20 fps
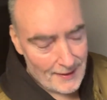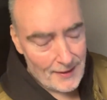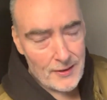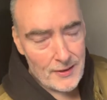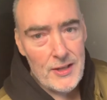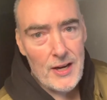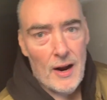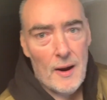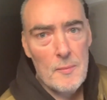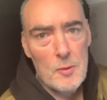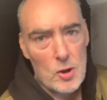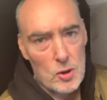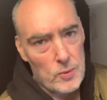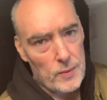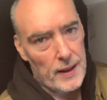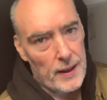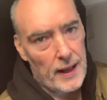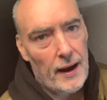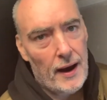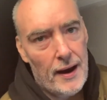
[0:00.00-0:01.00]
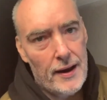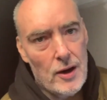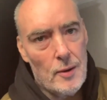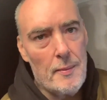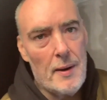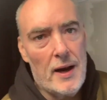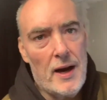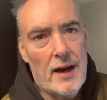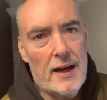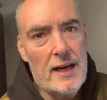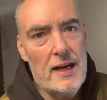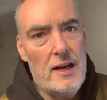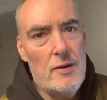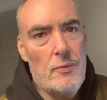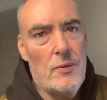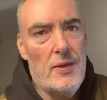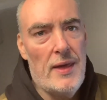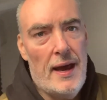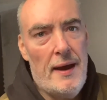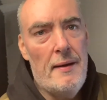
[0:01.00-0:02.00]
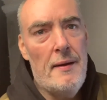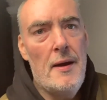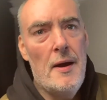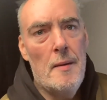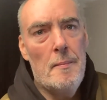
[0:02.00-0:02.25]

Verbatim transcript: You know, I'm good with that, I don't mind, I can live with that.